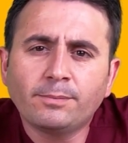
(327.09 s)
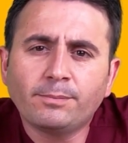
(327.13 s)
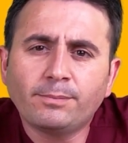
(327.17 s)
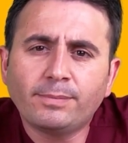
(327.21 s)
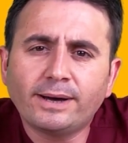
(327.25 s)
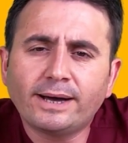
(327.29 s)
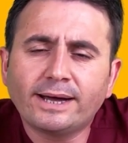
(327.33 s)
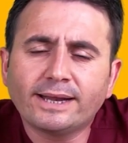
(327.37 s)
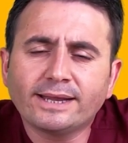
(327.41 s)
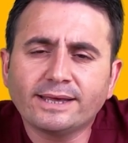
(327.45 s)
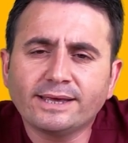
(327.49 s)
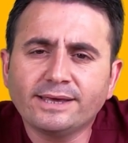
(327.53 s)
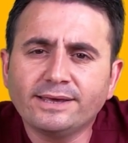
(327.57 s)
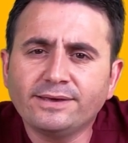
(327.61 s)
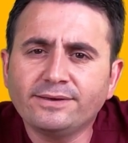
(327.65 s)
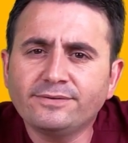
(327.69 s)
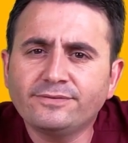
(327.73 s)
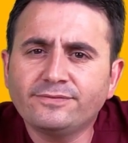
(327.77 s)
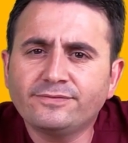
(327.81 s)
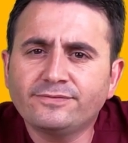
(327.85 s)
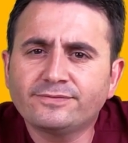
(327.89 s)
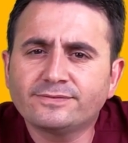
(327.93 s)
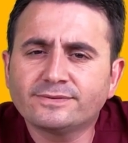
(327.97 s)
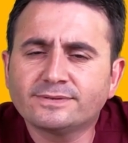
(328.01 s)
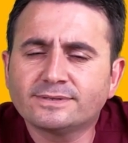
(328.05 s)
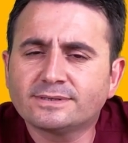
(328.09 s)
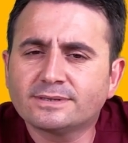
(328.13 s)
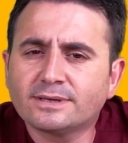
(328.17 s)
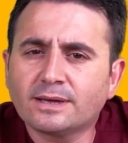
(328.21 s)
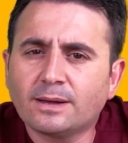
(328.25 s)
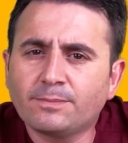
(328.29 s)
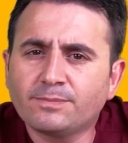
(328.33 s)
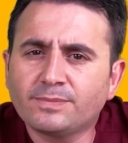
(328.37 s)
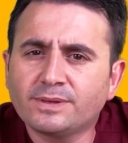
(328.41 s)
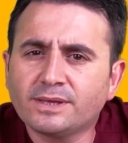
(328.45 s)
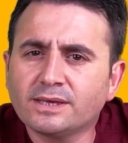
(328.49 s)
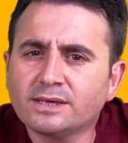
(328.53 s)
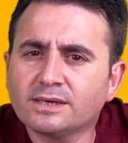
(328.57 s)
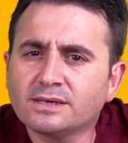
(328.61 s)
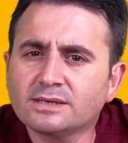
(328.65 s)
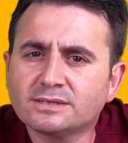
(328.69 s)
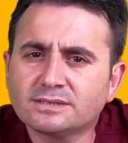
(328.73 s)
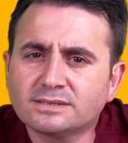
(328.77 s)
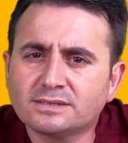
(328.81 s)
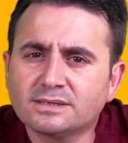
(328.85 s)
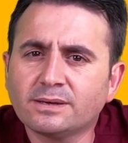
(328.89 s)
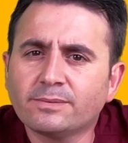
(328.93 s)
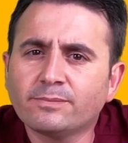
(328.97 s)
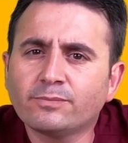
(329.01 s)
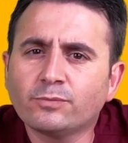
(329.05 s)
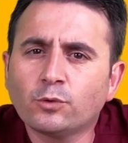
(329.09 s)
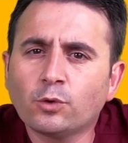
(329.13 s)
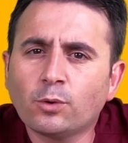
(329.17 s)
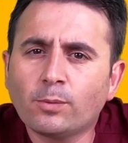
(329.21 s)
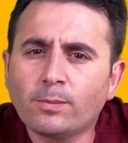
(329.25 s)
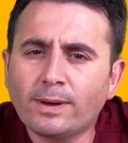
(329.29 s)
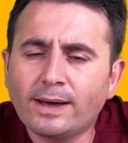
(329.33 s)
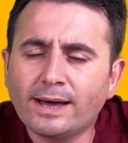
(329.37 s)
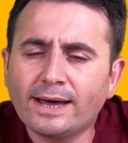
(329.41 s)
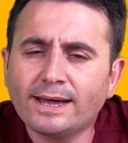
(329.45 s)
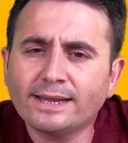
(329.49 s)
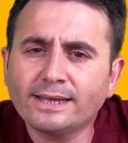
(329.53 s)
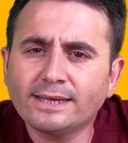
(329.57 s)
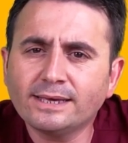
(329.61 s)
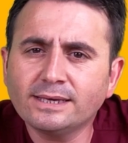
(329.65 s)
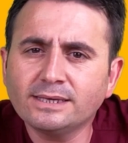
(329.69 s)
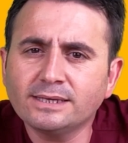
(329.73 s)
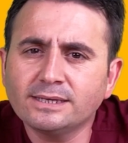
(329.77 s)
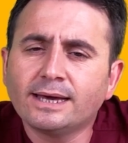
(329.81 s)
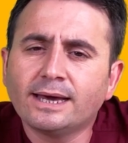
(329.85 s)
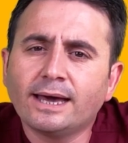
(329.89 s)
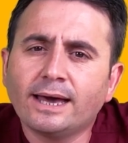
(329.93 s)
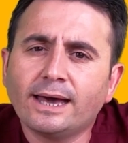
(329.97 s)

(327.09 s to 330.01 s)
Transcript: But if something symptomatic,